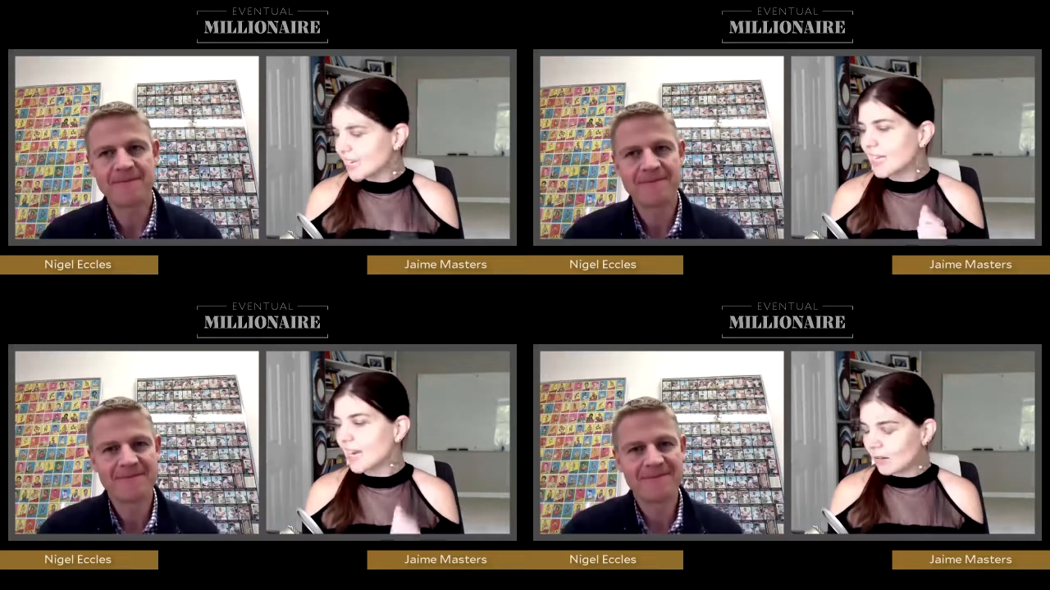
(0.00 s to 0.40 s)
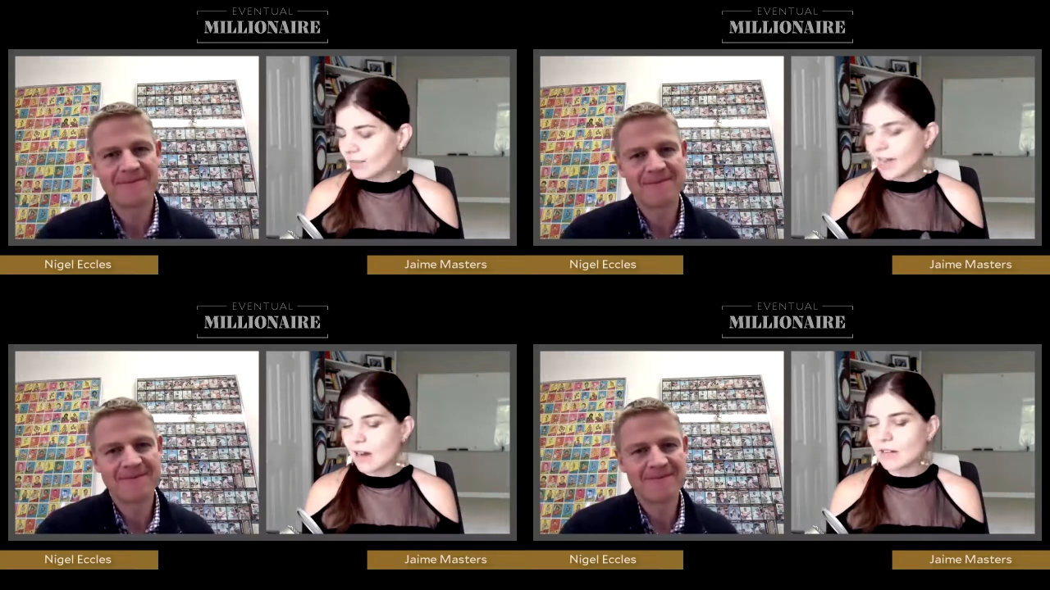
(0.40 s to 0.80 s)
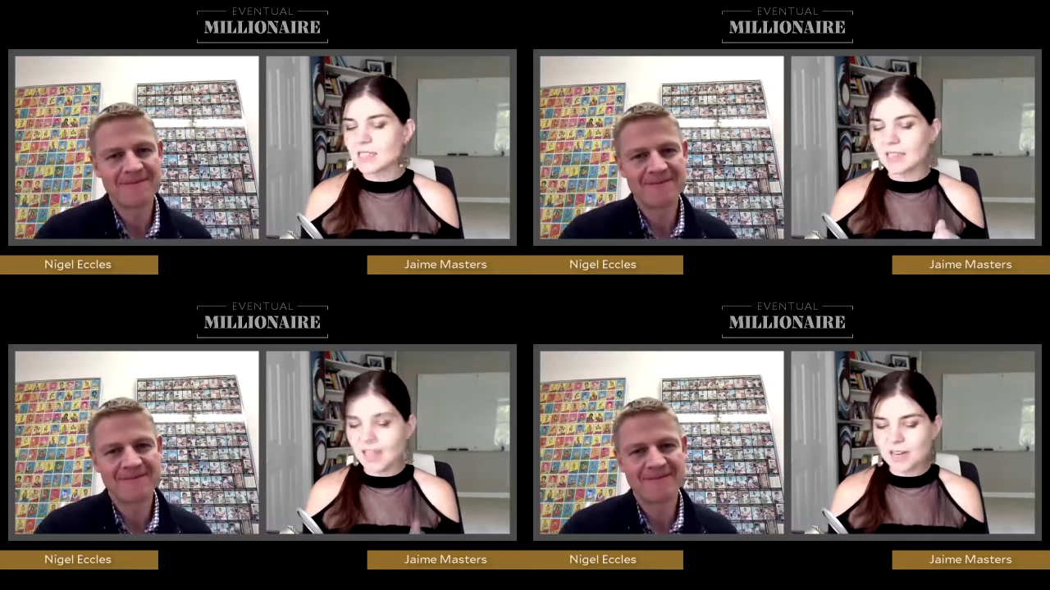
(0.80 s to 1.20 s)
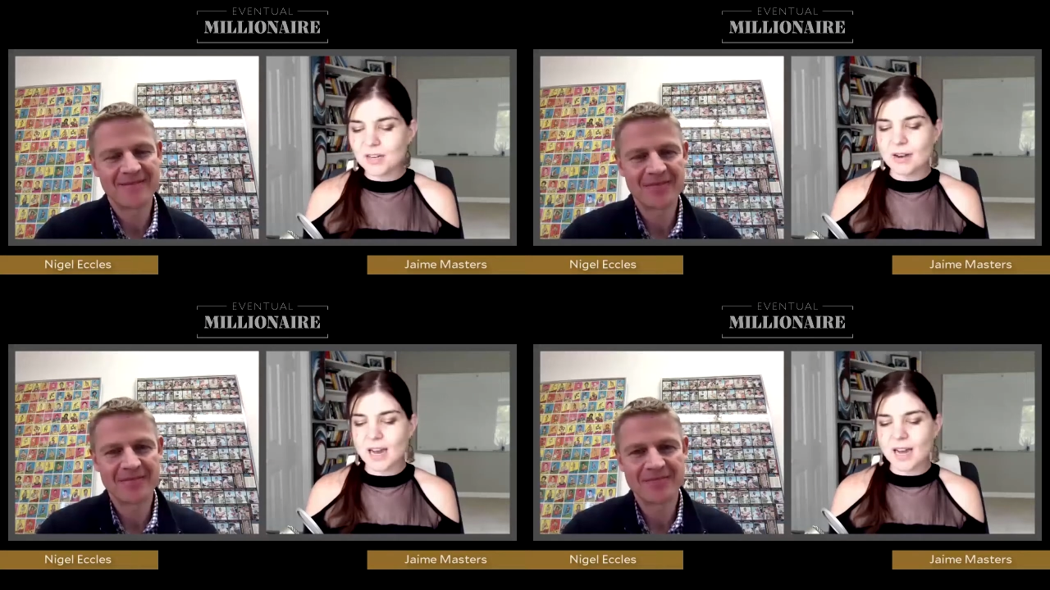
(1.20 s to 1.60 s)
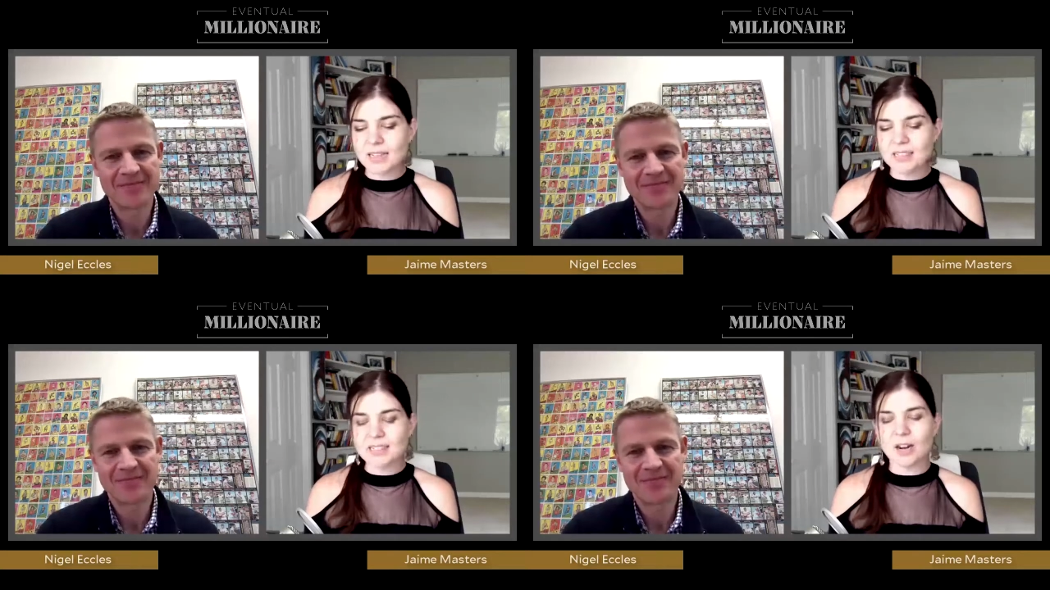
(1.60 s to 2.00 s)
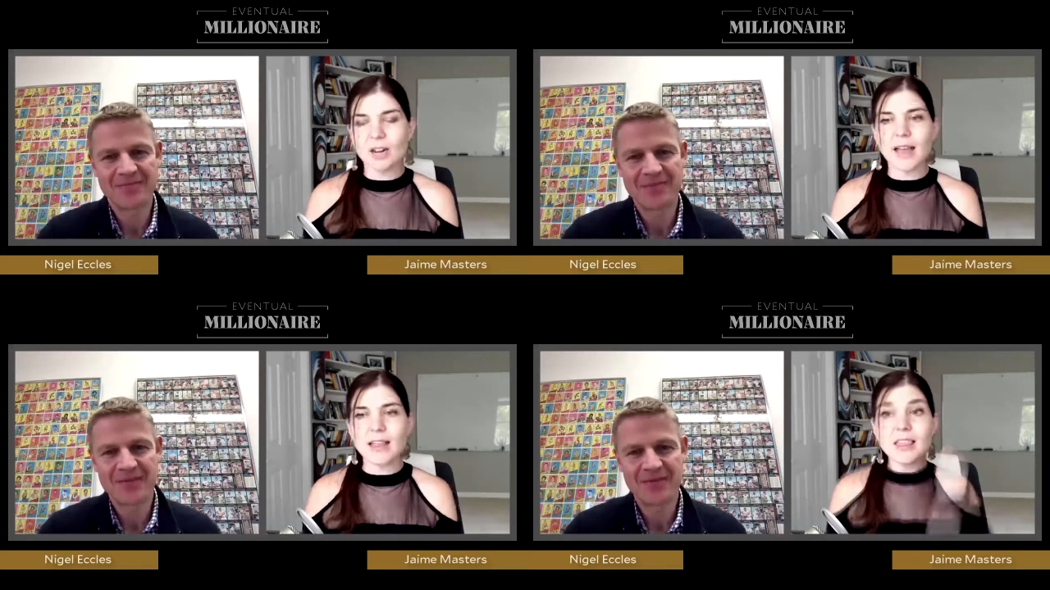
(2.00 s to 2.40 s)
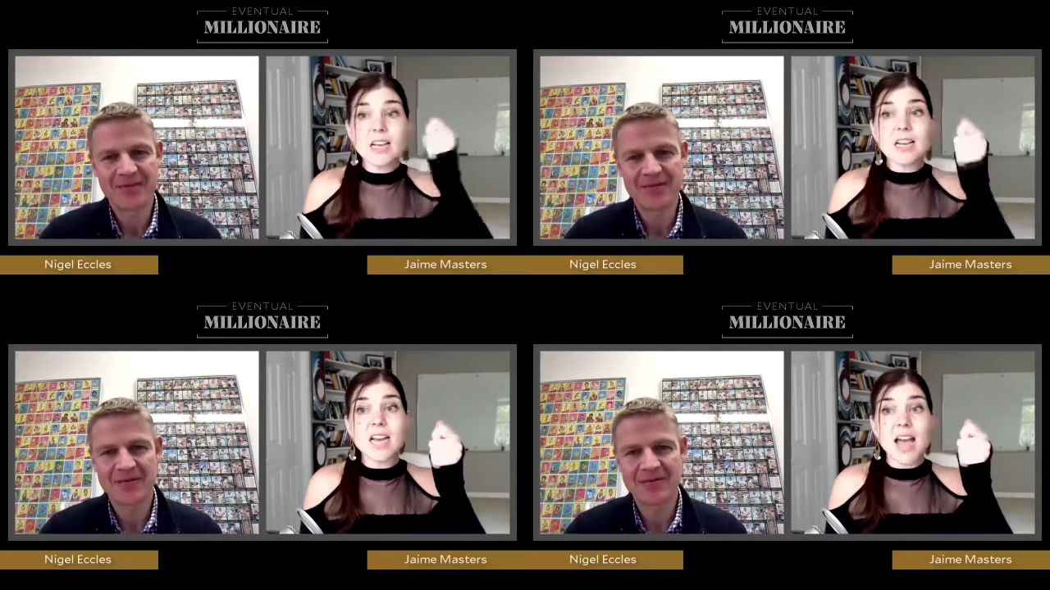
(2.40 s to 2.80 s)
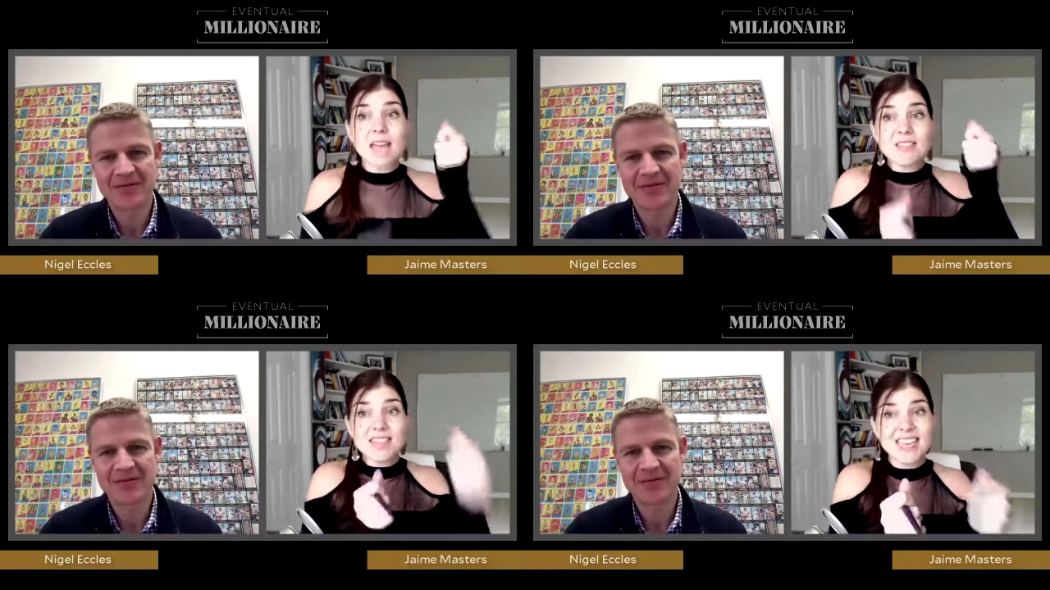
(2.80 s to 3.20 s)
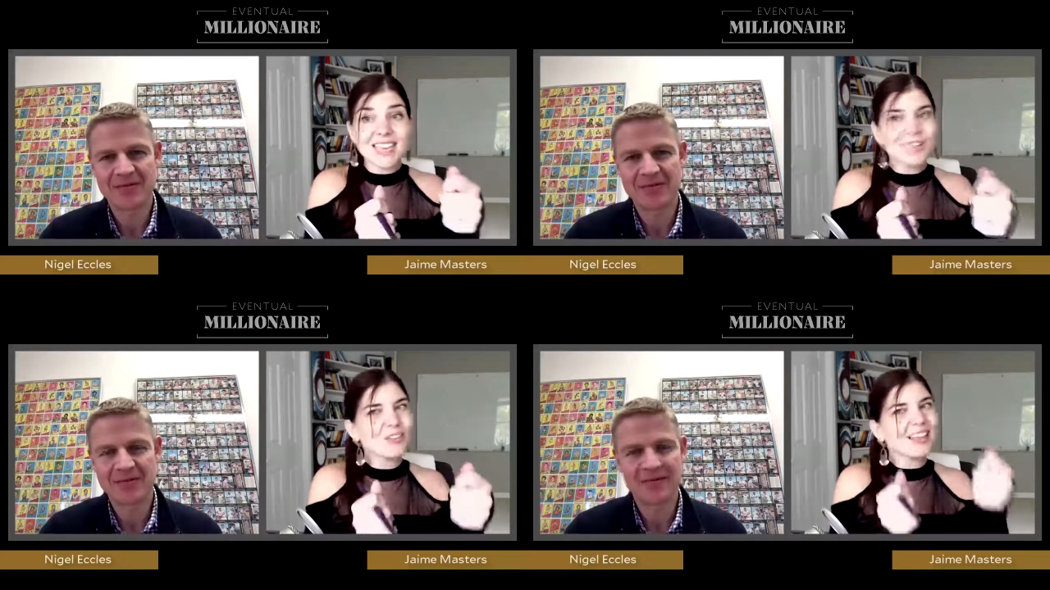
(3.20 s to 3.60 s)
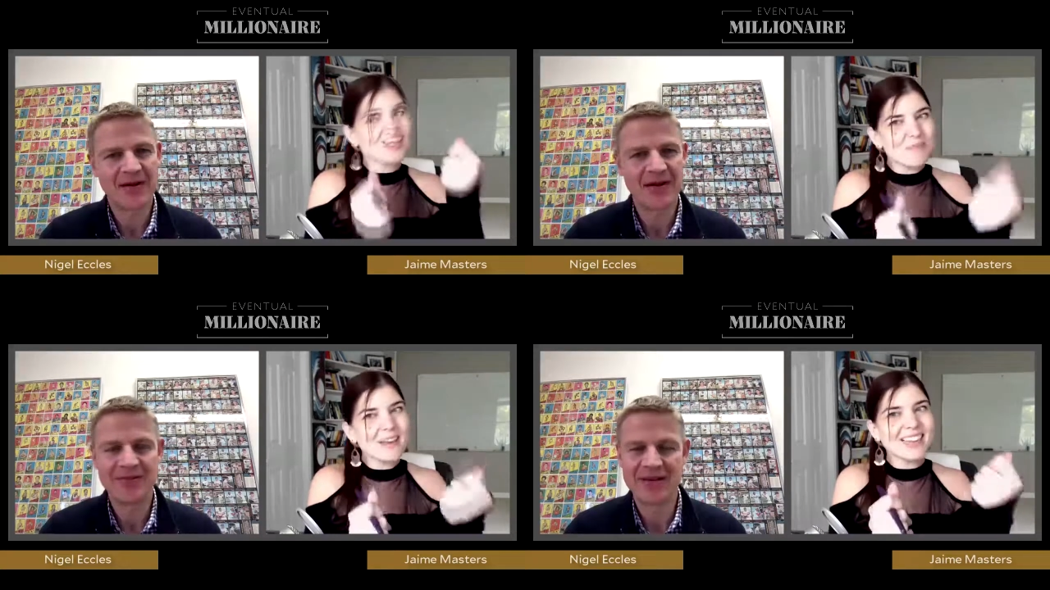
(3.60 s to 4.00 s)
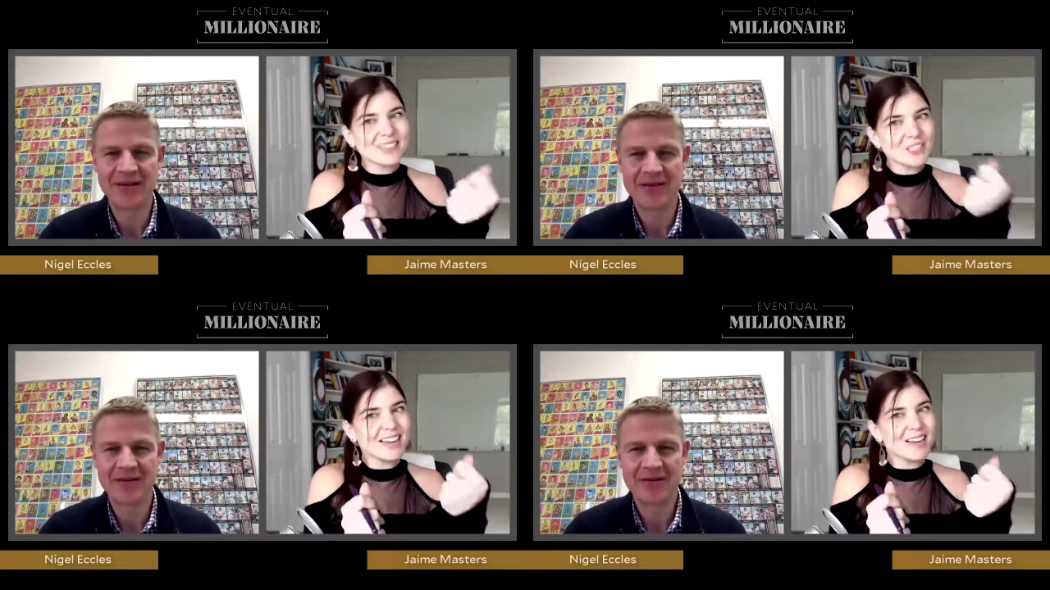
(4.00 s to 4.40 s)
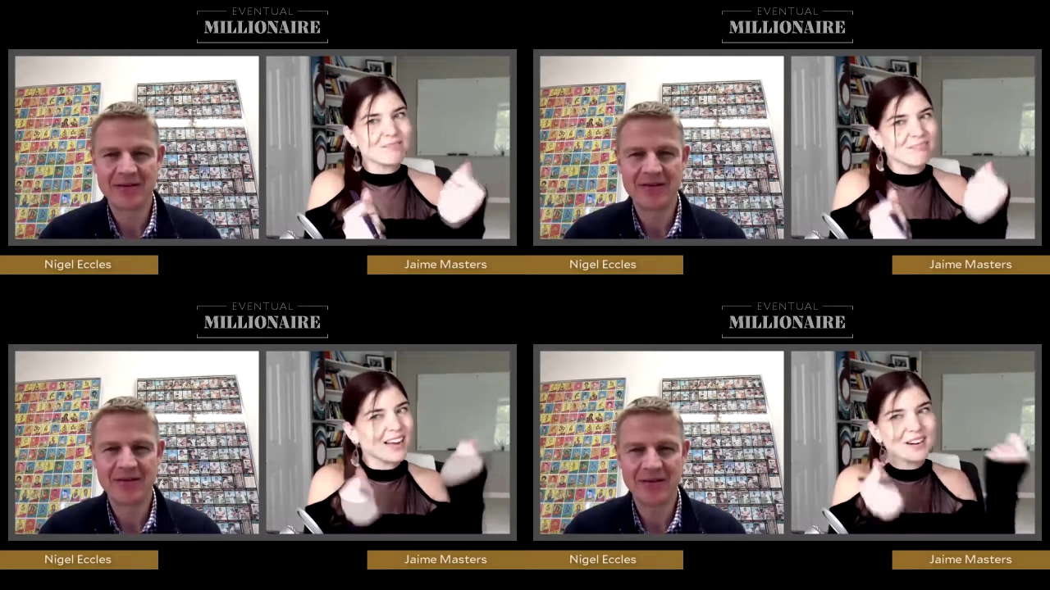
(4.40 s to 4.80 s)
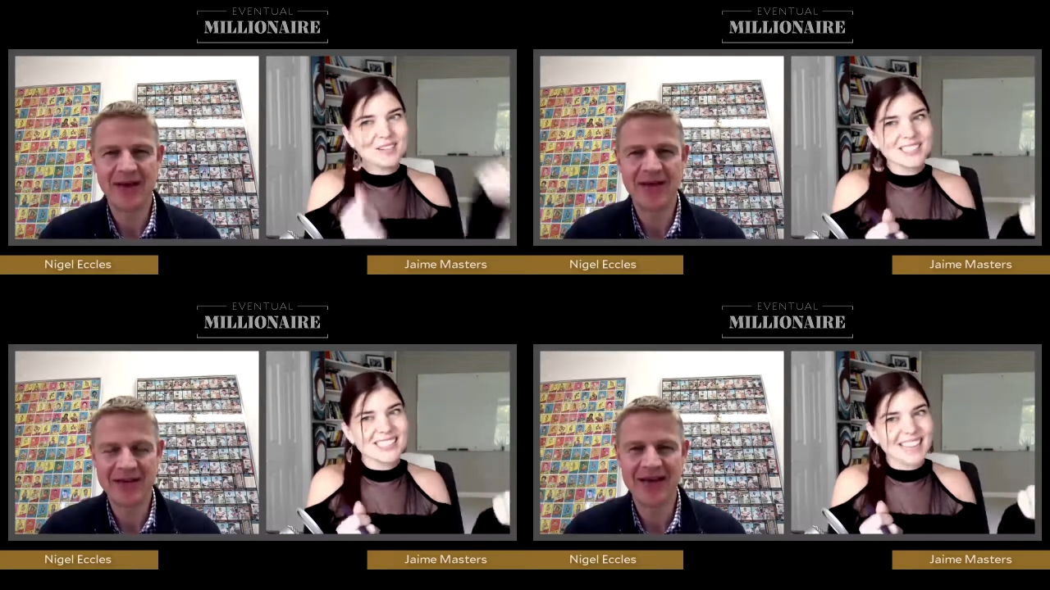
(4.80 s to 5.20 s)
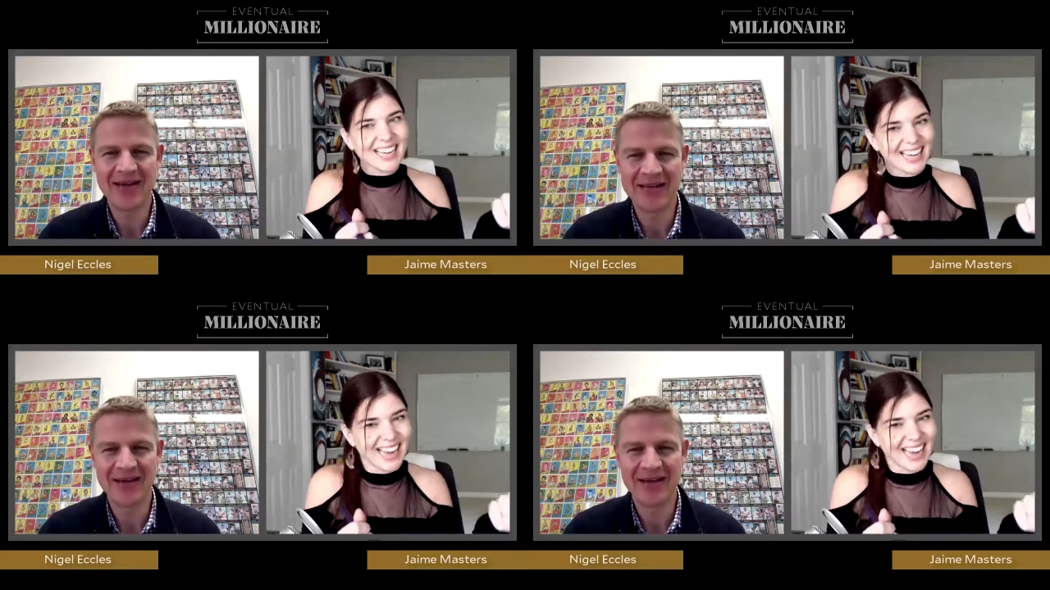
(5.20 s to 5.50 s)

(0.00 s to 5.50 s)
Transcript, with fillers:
Speaker 1: that out loud because a lot of new guys are like look i have a thing and you're like you made that really? up i don't know what to yeah. tell you